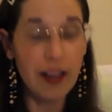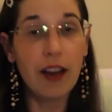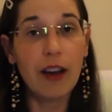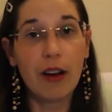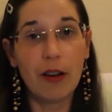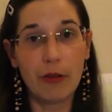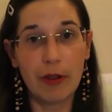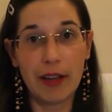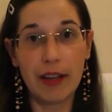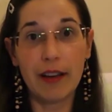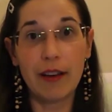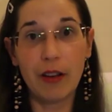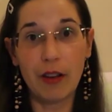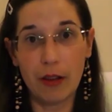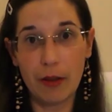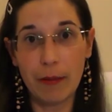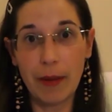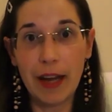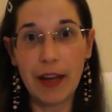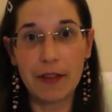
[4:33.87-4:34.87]

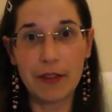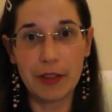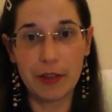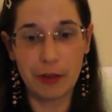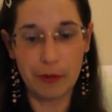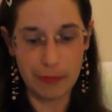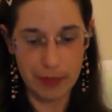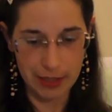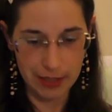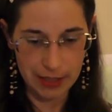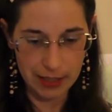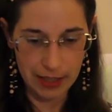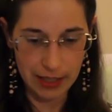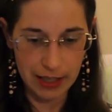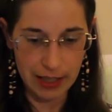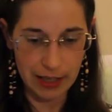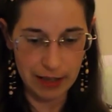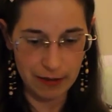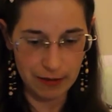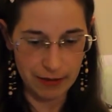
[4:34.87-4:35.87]
About the commenting,
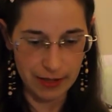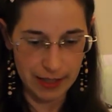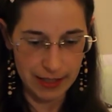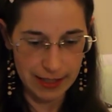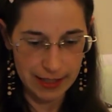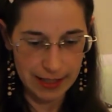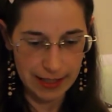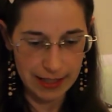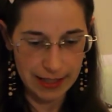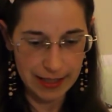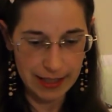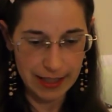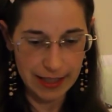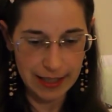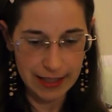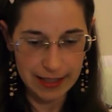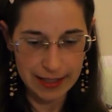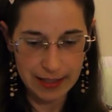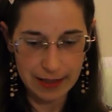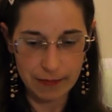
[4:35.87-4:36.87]
I already said
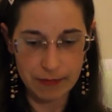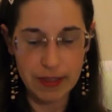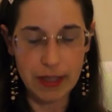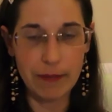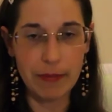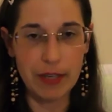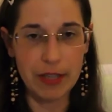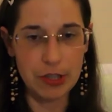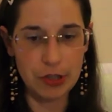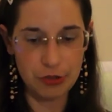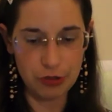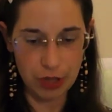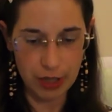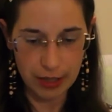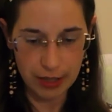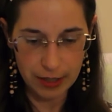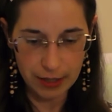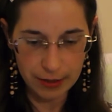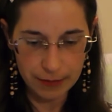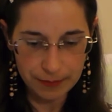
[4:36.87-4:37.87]
that sometimes I
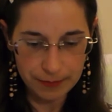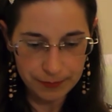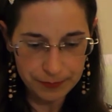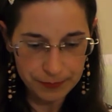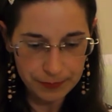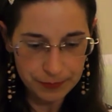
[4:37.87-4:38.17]
struggle.